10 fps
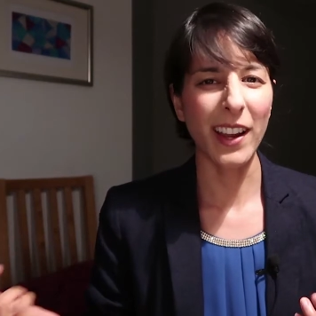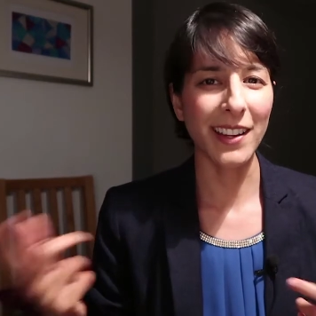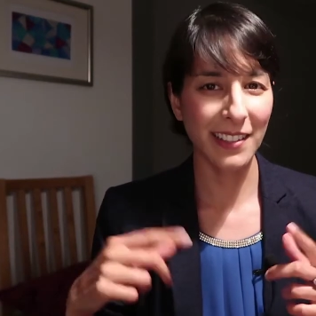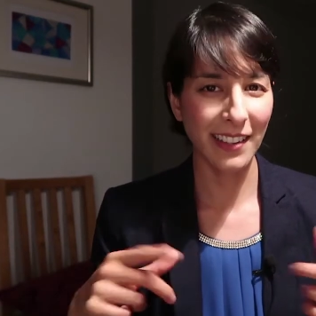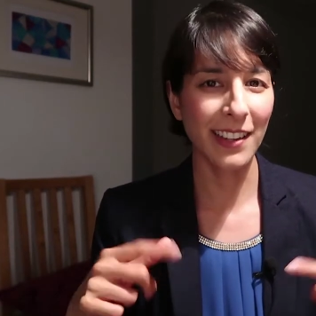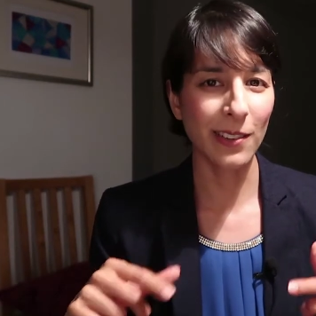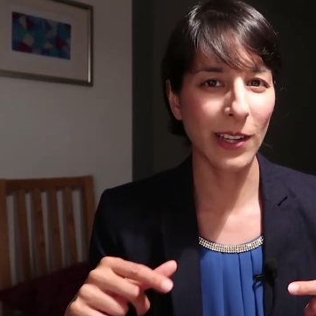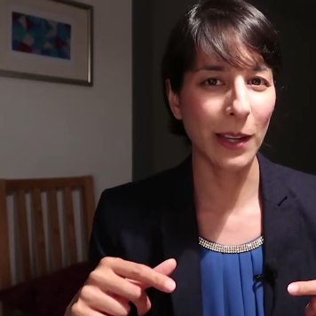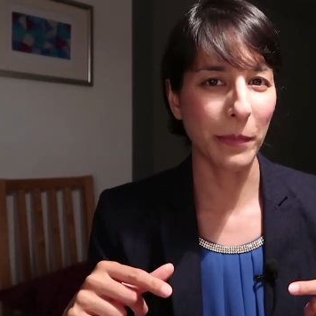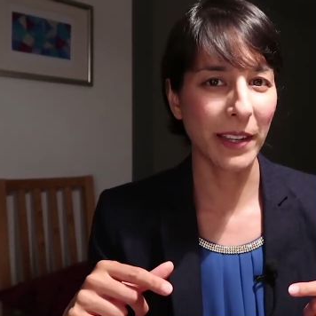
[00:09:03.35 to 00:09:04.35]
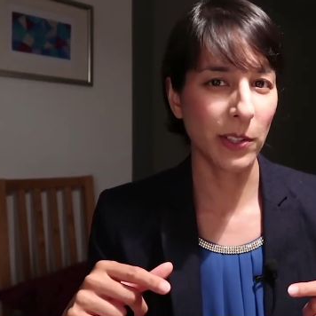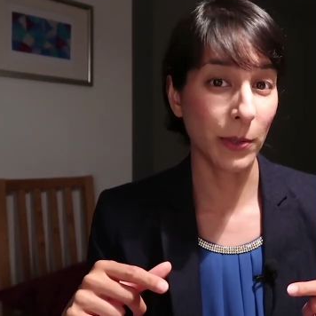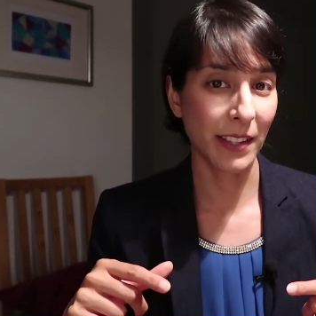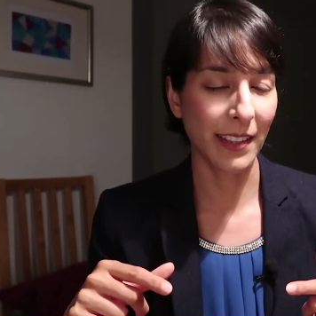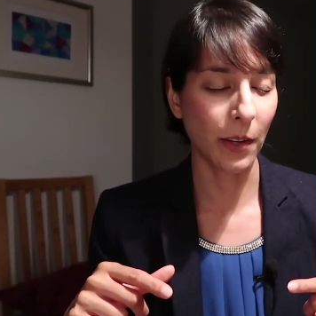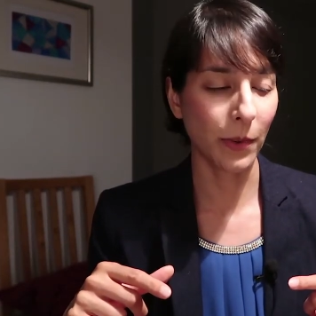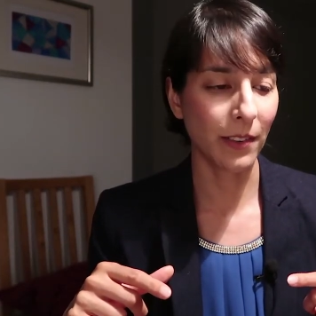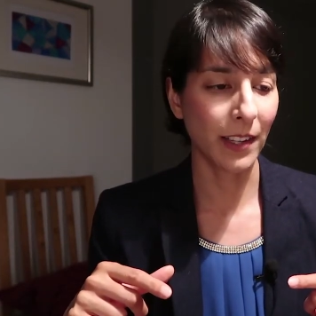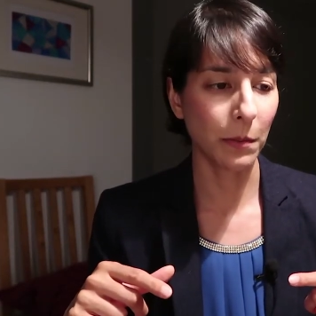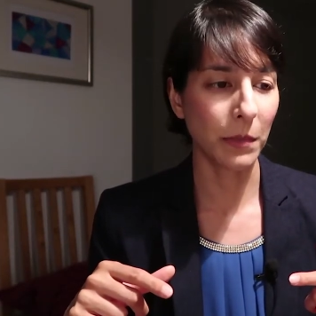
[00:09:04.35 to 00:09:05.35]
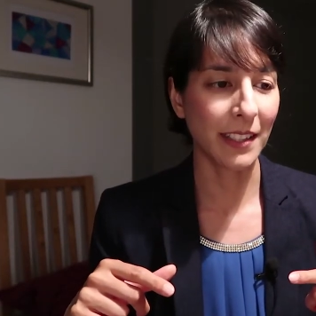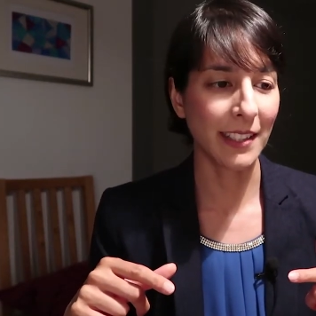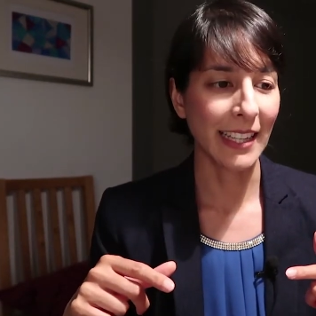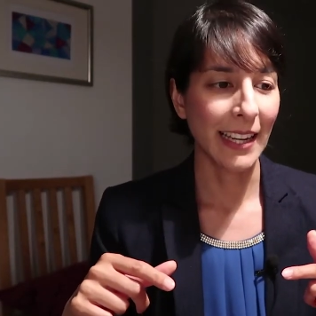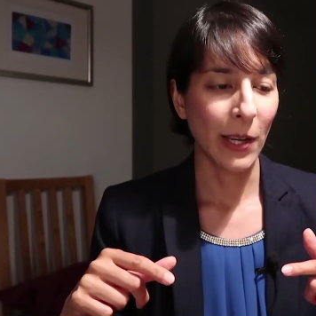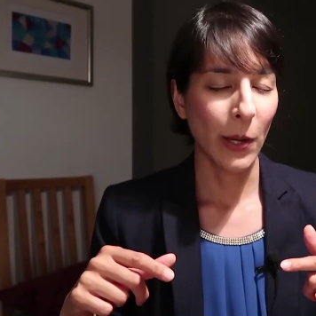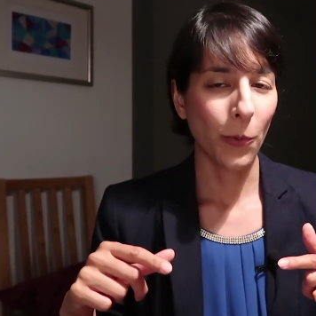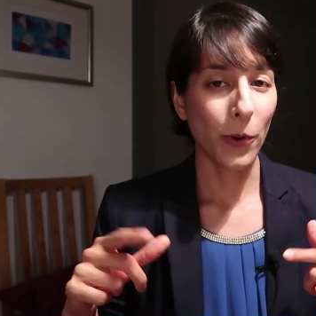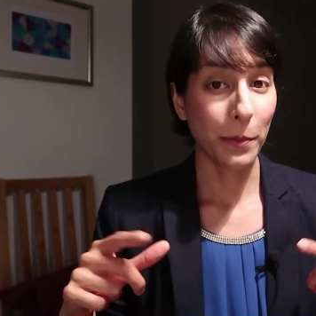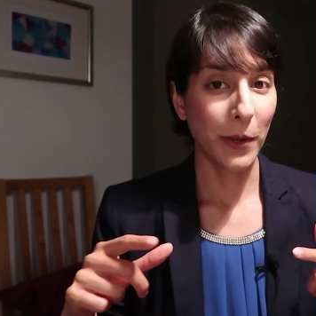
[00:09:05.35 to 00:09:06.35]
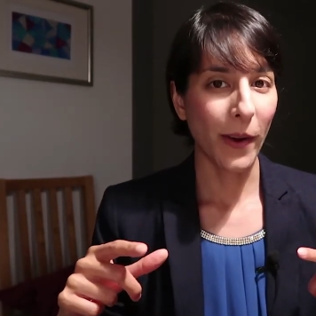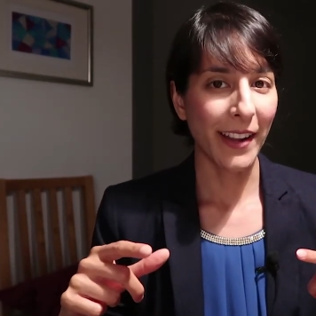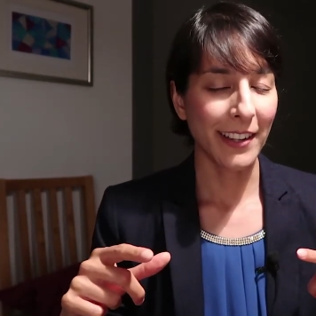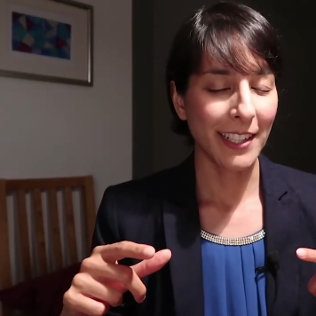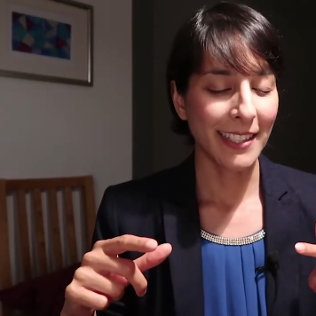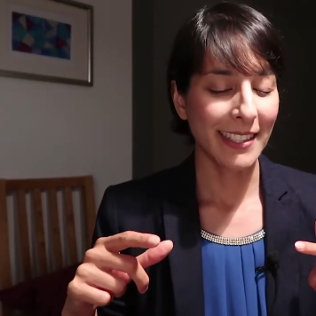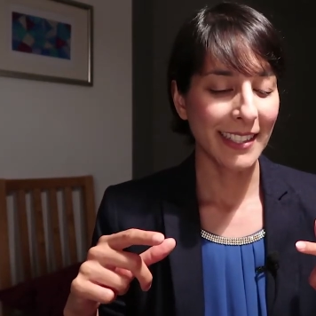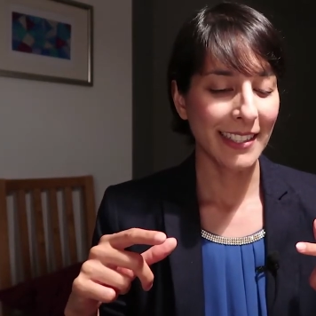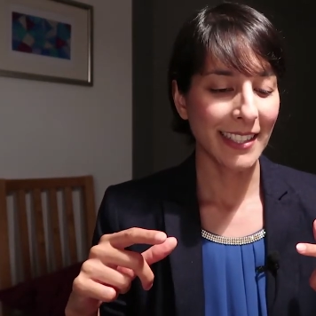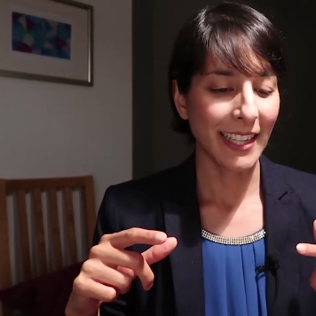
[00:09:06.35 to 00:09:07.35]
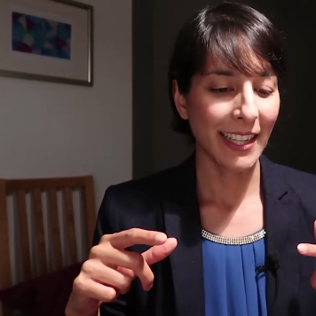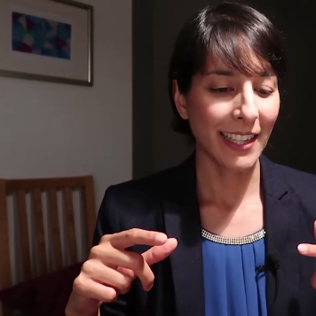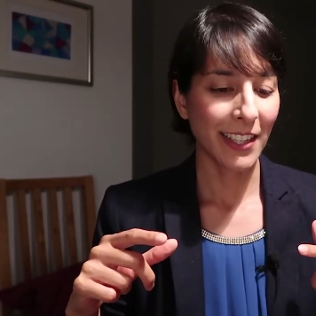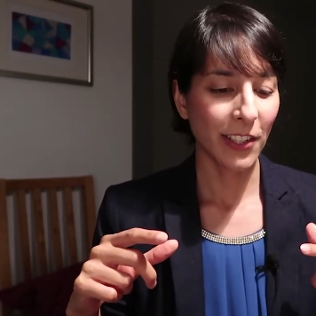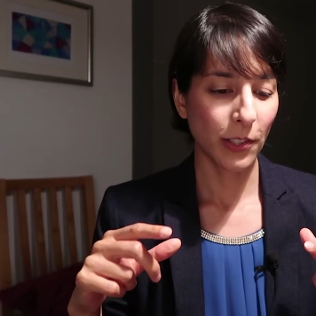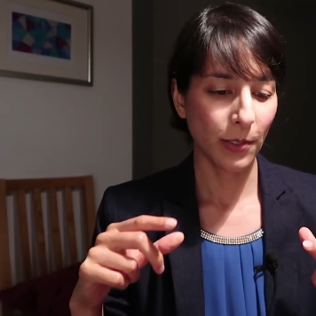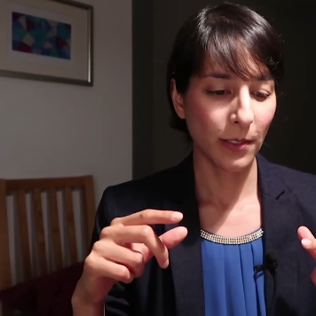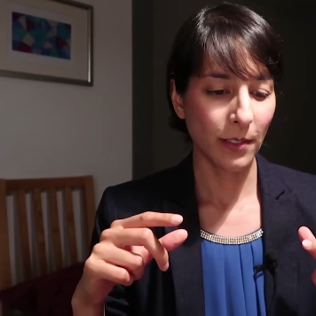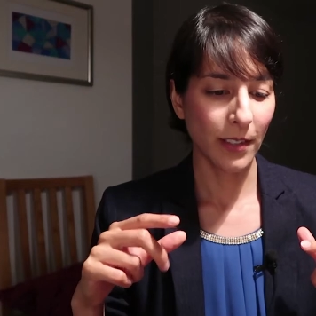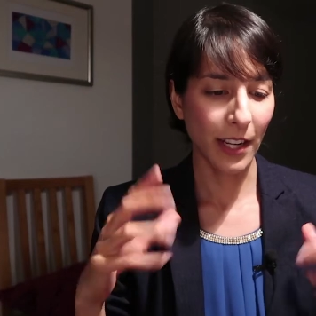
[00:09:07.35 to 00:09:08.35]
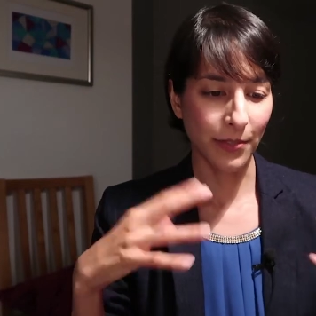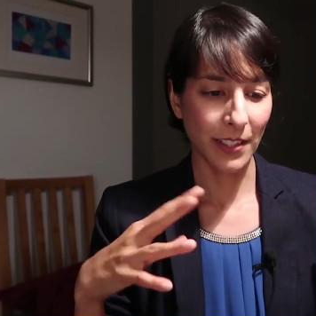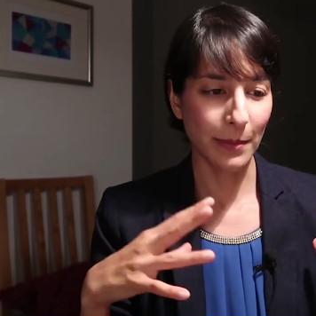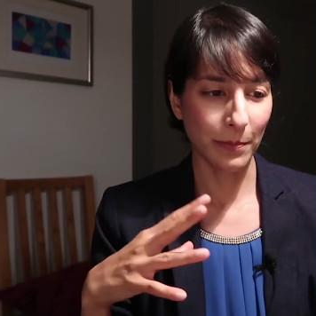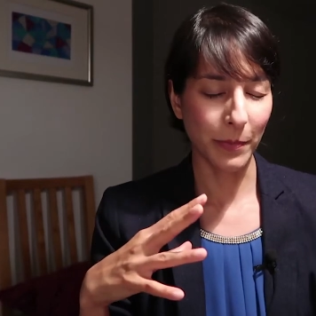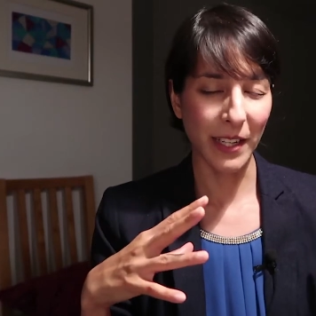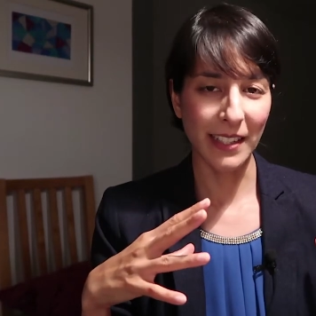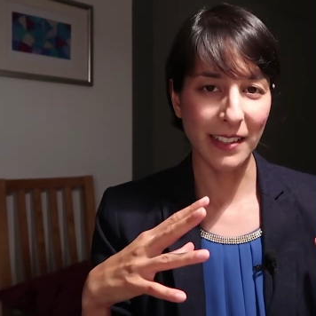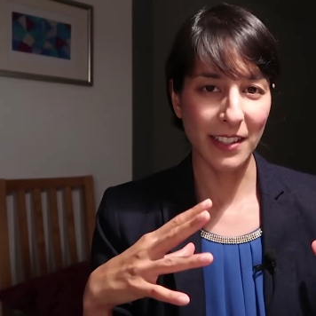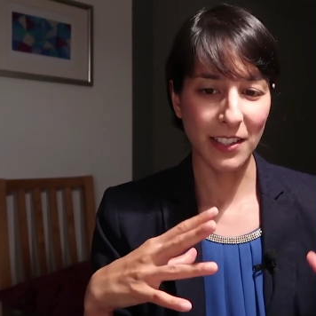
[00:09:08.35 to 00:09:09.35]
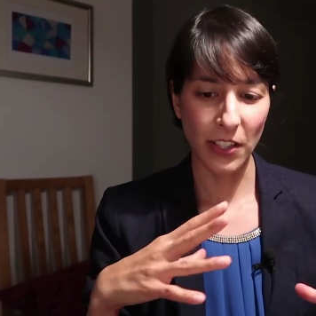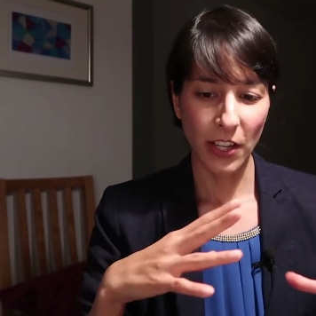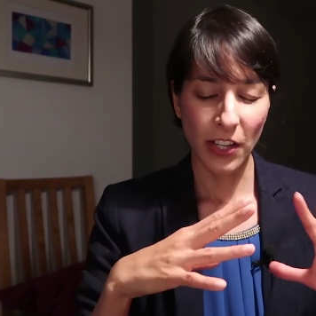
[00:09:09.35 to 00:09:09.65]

I actually kind of recommend doing it that way around because what would be quite nice is like you, after my analysis,